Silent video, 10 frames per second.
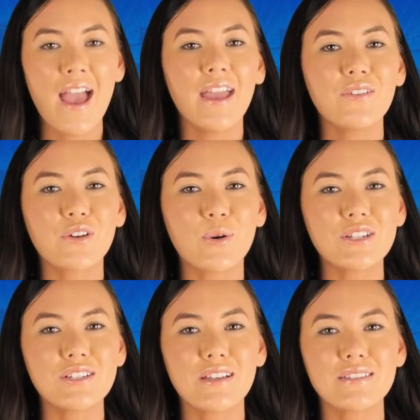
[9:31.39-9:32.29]
If you're
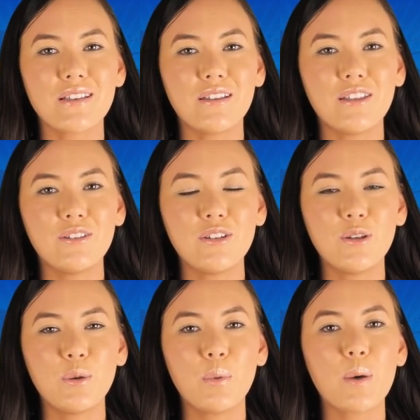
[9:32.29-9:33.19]
watching us on
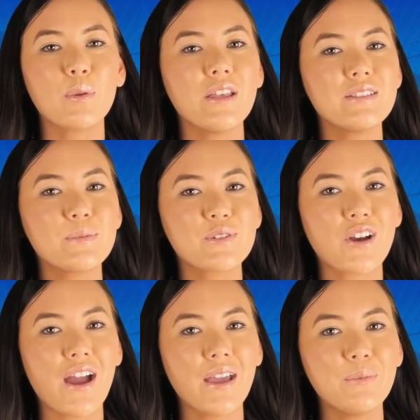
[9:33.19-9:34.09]
YouTube, please
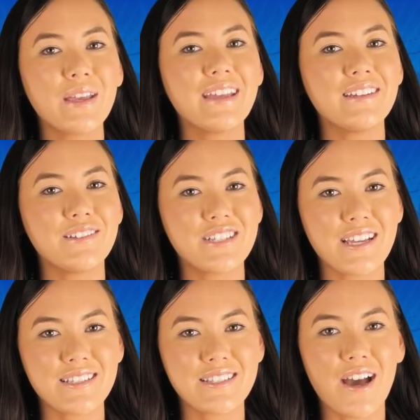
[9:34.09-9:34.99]
subscribe and do check
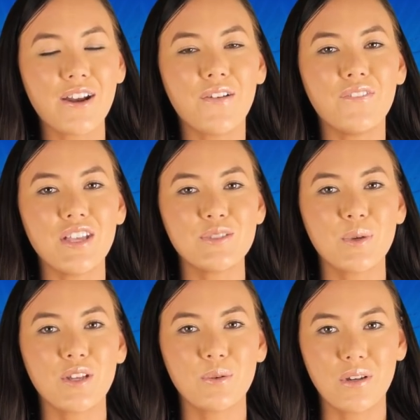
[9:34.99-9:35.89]
us out on Facebook
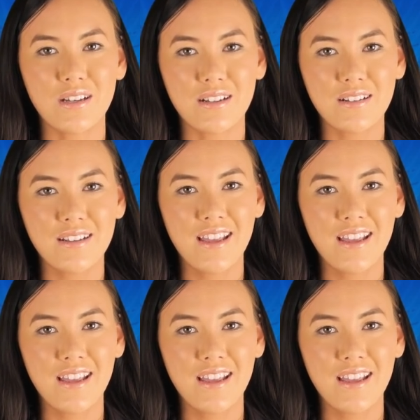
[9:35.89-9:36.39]
and Twitter.